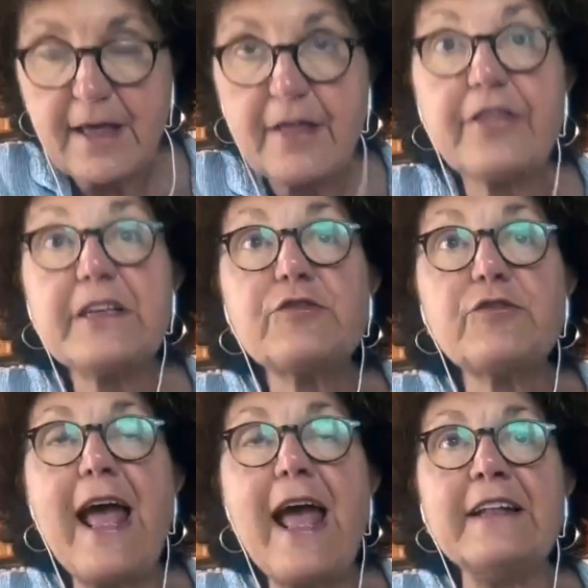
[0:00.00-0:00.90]
This
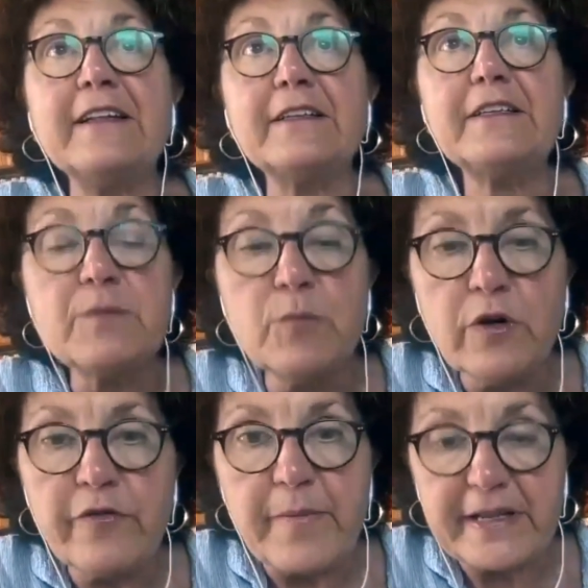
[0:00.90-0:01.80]
trend, this
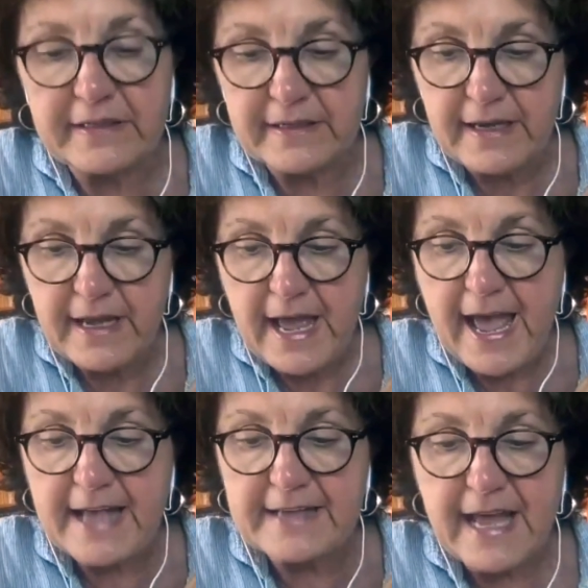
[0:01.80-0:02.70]
movement,
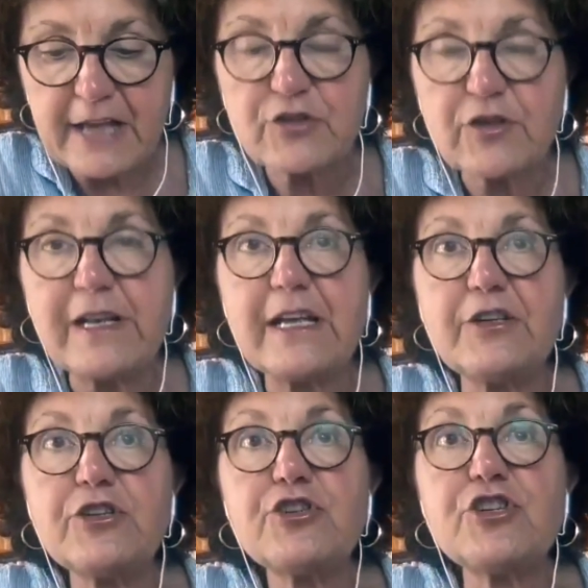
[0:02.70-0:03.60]
has
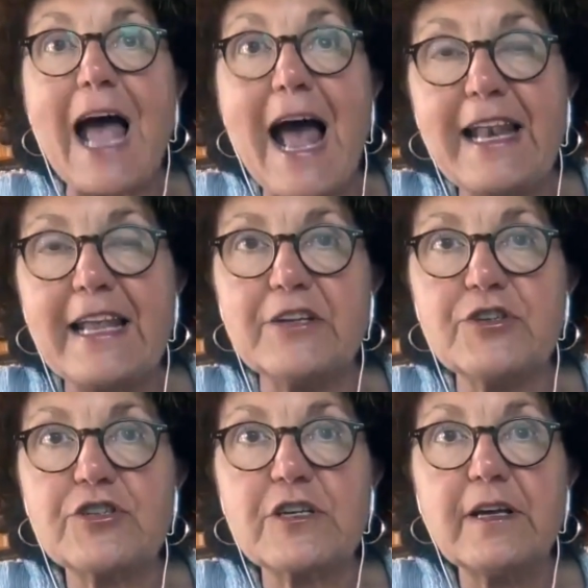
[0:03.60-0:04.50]
actually
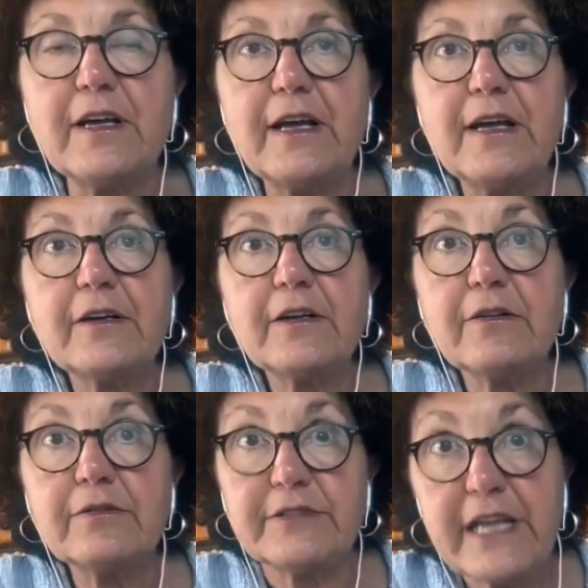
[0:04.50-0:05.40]
challenged
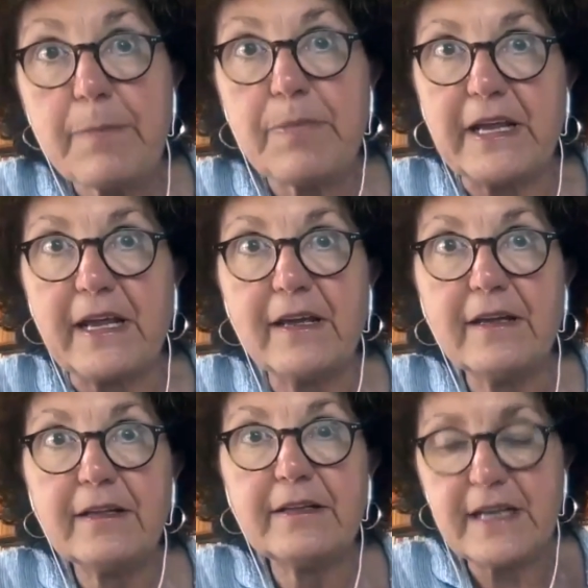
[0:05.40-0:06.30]
deeply
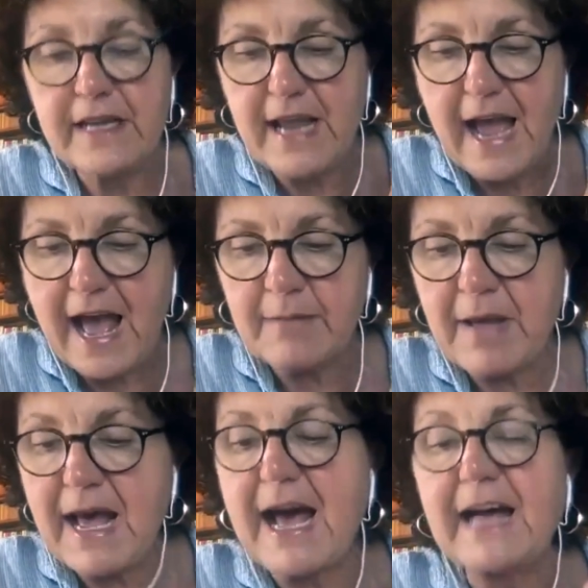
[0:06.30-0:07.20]
the
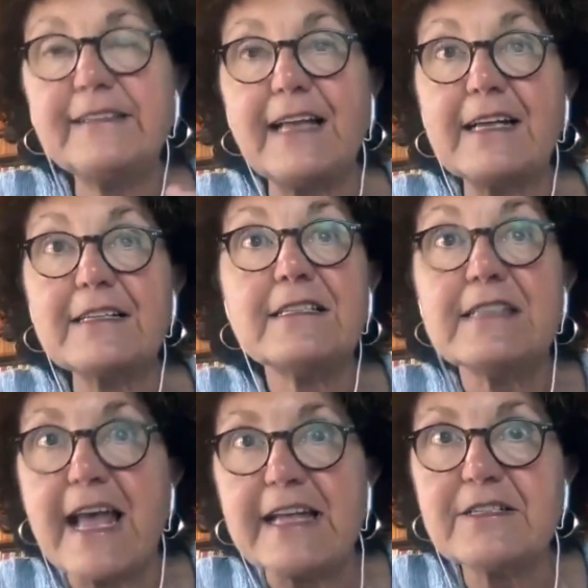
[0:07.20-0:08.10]
Alma-Ata
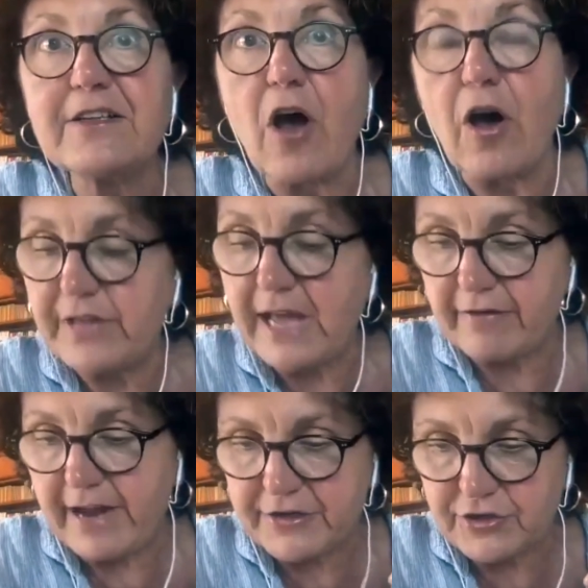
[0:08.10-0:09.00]
sense of
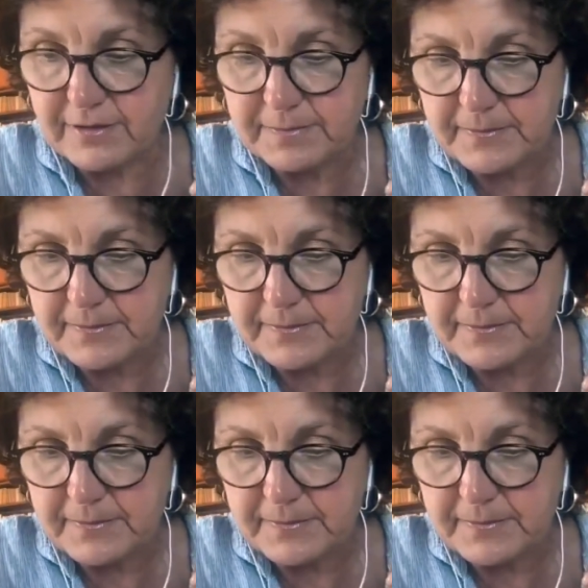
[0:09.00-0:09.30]
direction.